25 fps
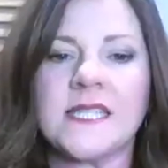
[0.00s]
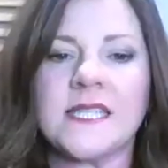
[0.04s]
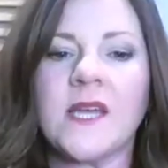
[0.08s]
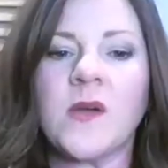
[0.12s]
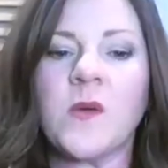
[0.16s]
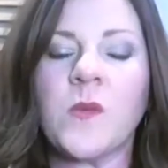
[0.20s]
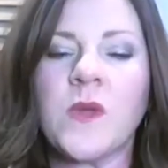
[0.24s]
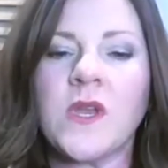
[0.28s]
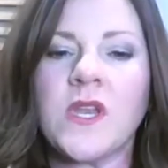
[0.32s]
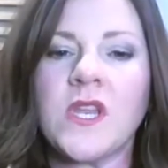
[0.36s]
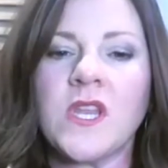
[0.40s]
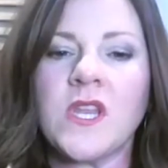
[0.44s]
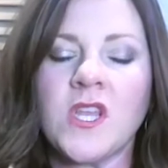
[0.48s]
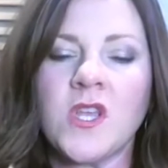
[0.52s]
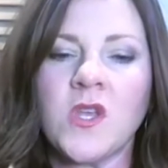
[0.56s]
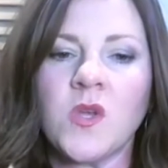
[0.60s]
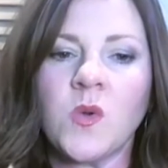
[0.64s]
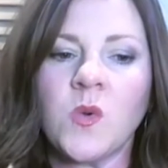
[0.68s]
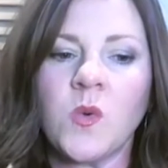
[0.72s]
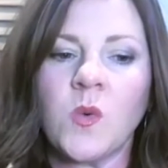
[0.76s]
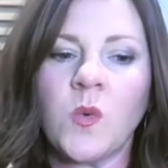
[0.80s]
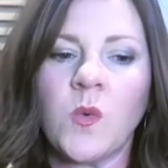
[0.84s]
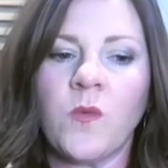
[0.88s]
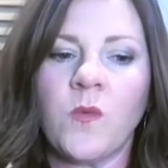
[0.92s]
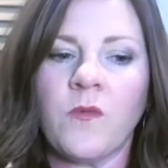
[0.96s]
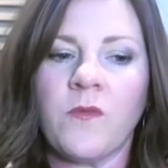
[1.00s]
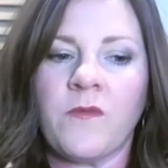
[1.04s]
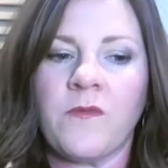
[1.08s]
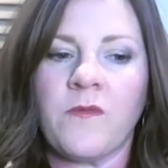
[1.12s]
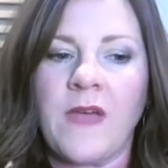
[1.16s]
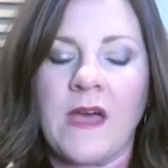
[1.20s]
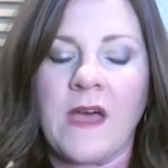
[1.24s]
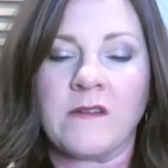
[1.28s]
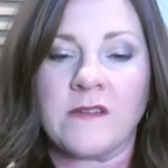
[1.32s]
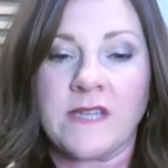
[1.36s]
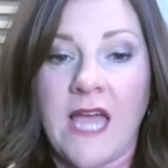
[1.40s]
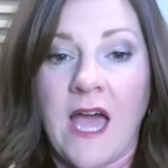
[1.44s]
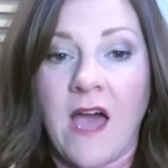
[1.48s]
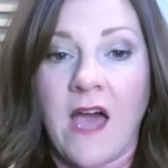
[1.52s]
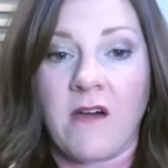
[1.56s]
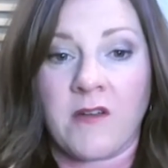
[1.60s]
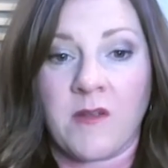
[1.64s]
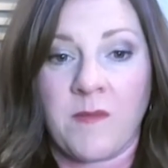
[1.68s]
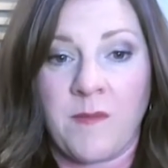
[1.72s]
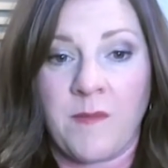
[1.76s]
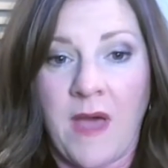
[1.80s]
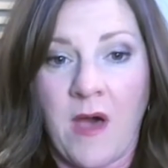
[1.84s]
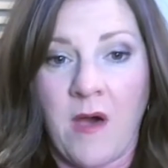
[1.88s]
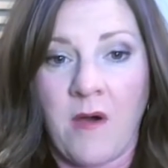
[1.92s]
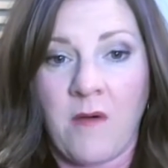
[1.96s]
Now, when you found out
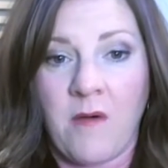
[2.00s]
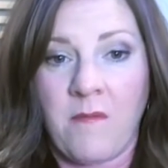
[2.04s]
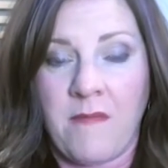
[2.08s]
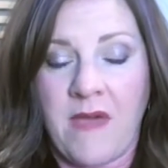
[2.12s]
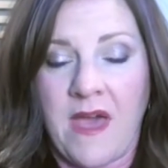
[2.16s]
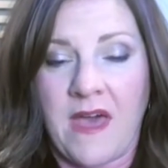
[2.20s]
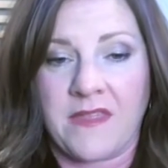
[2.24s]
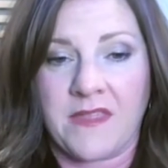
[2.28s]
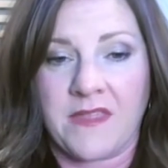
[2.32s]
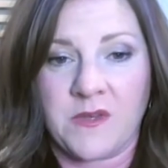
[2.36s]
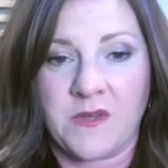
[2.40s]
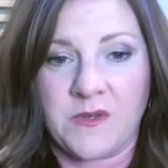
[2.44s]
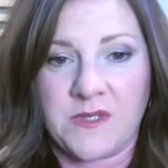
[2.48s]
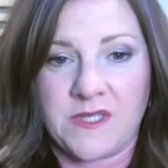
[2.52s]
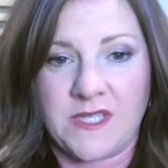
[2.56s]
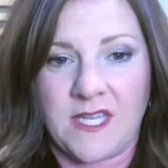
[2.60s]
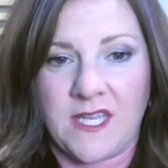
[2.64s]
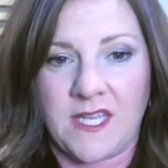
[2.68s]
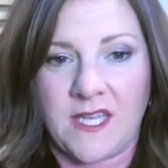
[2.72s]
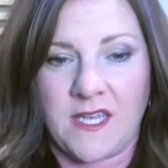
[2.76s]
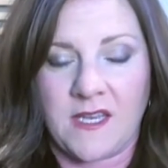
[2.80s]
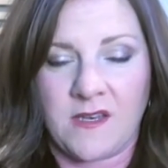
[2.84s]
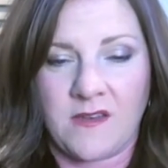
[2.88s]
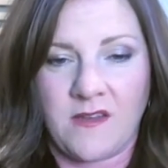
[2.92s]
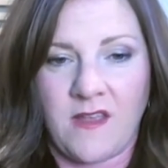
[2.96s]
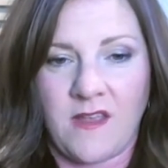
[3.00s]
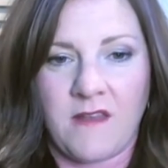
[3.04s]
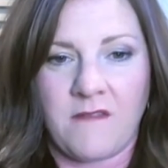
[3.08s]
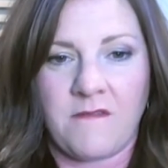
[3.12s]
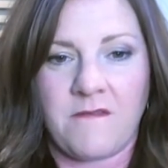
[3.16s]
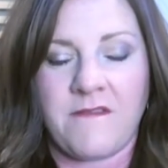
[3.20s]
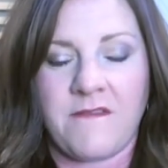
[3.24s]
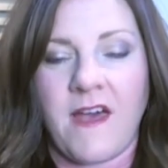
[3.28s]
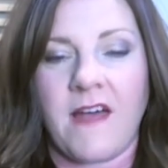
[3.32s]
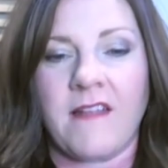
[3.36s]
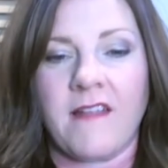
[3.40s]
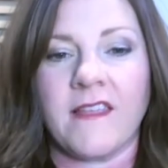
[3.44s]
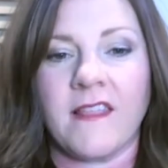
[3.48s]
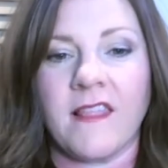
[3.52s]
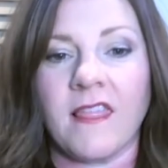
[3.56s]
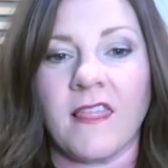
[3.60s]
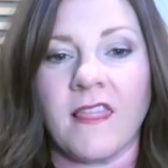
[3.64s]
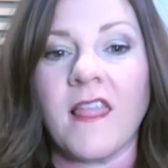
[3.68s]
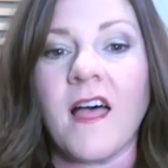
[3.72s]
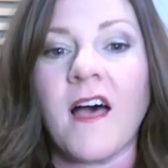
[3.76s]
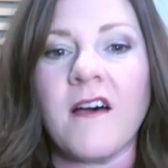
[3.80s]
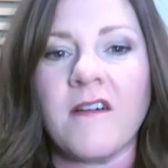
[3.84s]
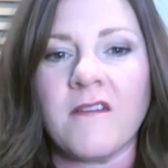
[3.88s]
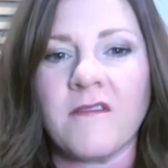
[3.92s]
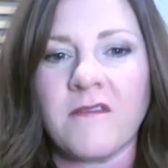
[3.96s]
about Math-U-See and, and fell in
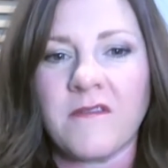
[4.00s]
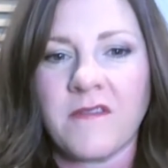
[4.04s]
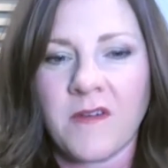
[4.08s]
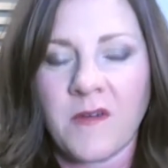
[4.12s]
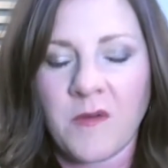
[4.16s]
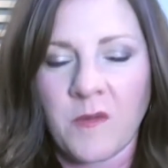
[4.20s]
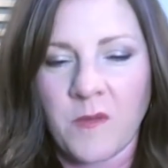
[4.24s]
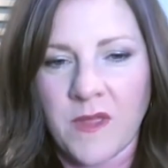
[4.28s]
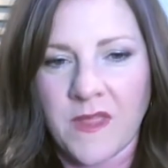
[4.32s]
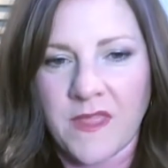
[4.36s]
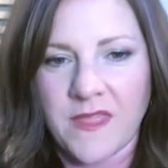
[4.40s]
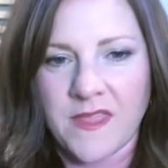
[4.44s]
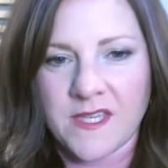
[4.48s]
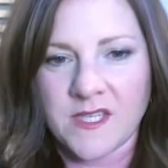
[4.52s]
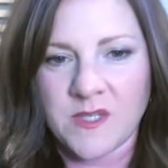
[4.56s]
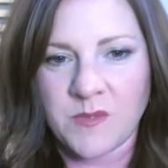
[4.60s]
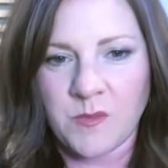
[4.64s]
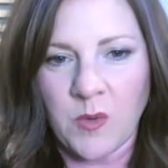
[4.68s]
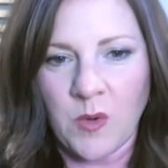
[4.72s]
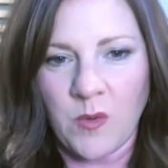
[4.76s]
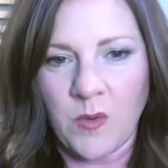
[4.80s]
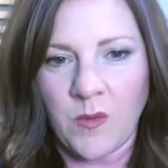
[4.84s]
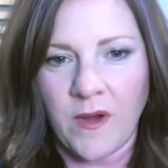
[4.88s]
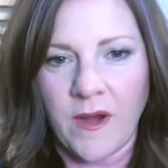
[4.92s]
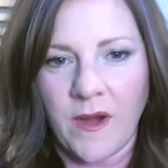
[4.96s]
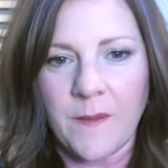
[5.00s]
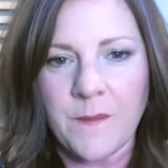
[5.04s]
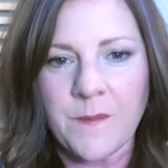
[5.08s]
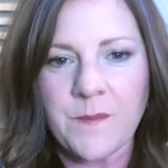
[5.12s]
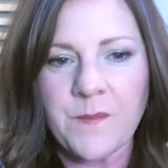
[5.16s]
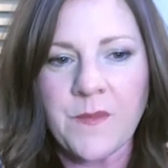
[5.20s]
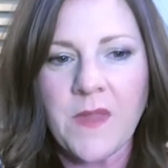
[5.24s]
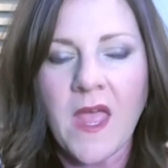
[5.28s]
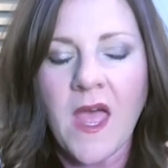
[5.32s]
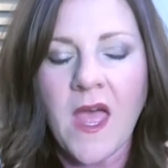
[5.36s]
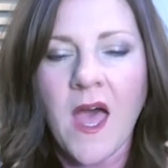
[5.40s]
love with this program,